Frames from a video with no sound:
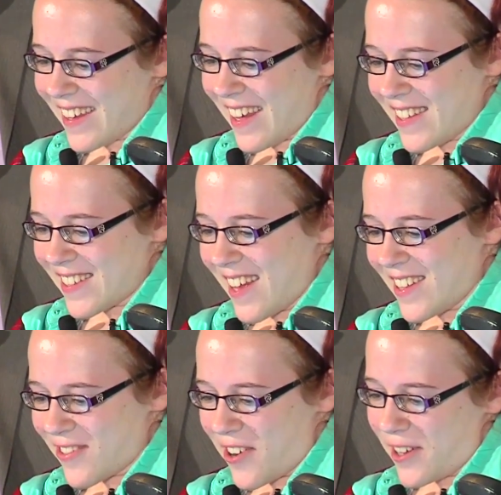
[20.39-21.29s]
yes,
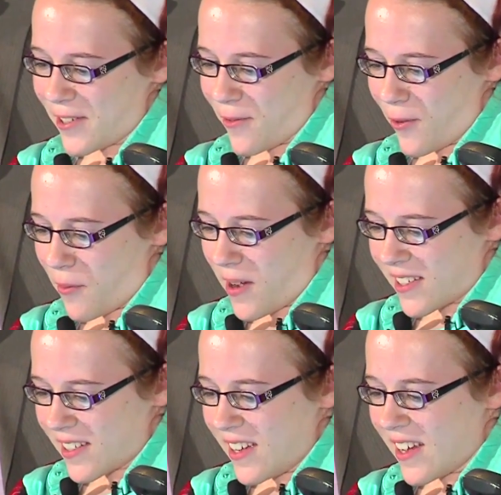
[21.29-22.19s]
that's right, a
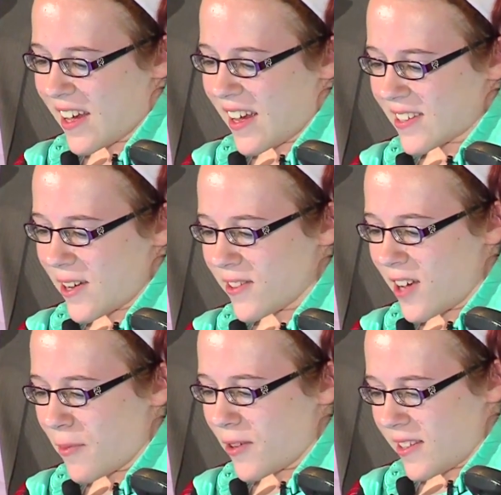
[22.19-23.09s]
robot. It
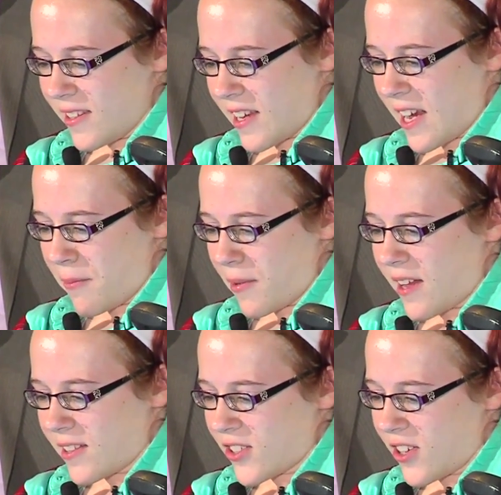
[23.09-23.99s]
sounds almost insane, but
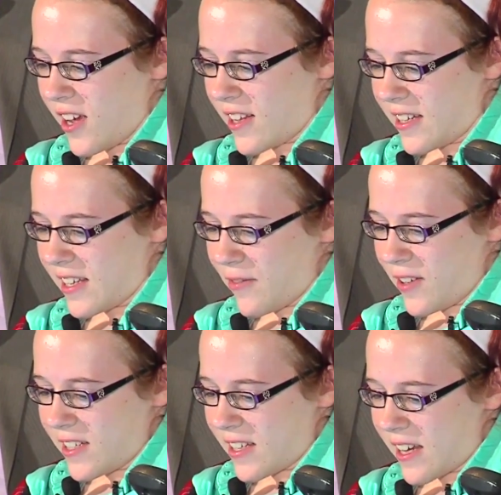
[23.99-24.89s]
as a child and
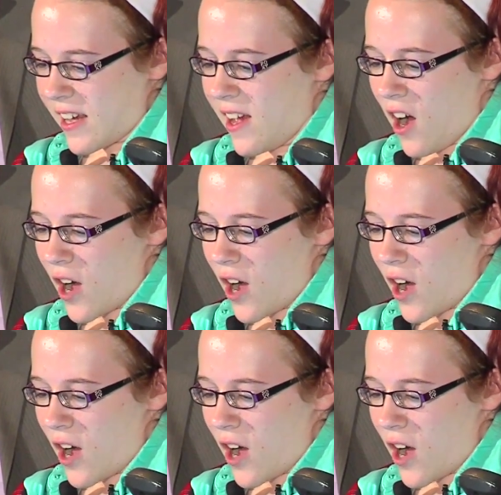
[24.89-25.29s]
even today,